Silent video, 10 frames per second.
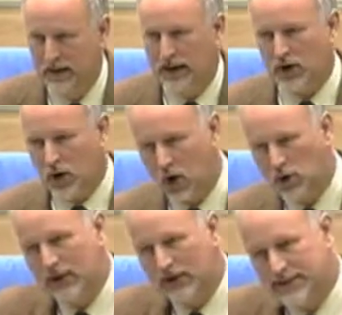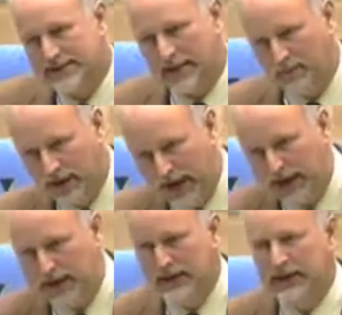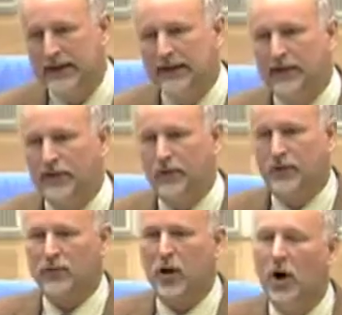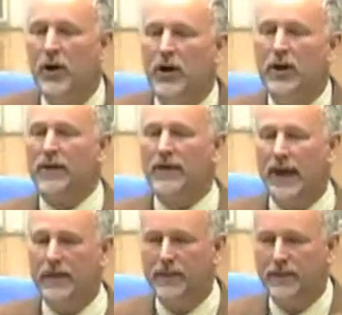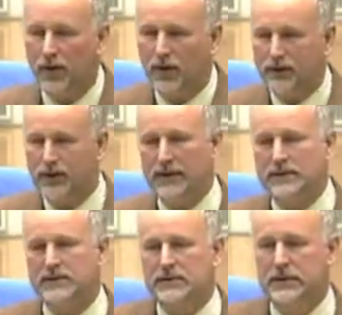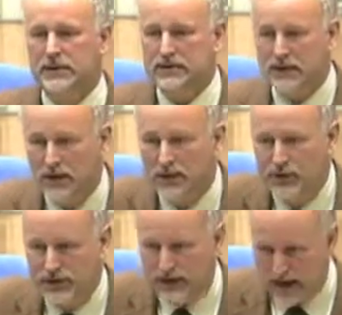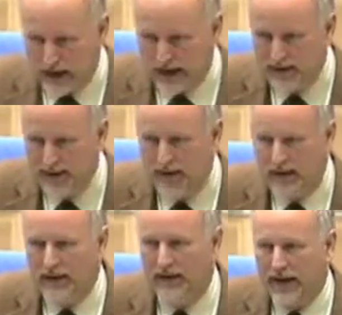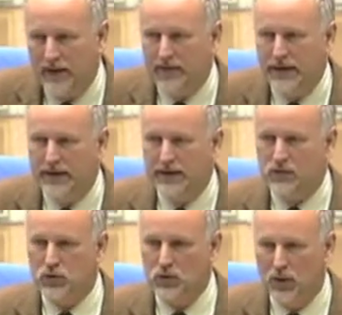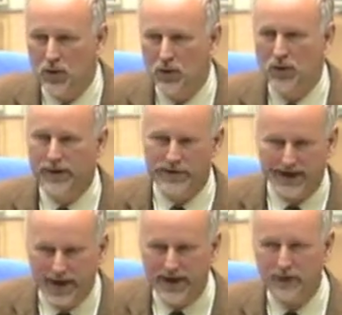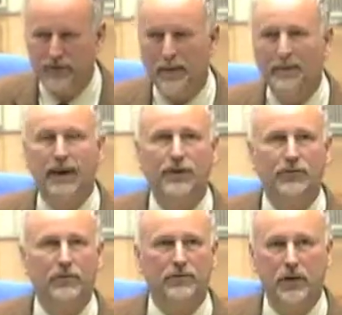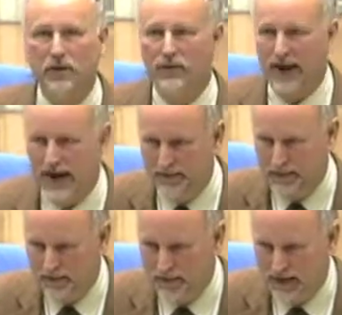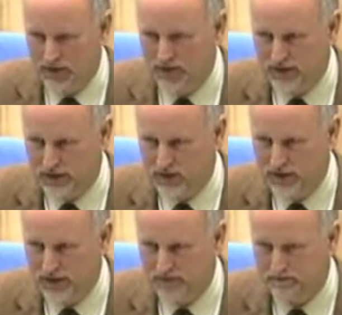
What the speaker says: And only after some lag further on, then the birth rates start to decline, and that will lead to low or even negative population growth and population aging.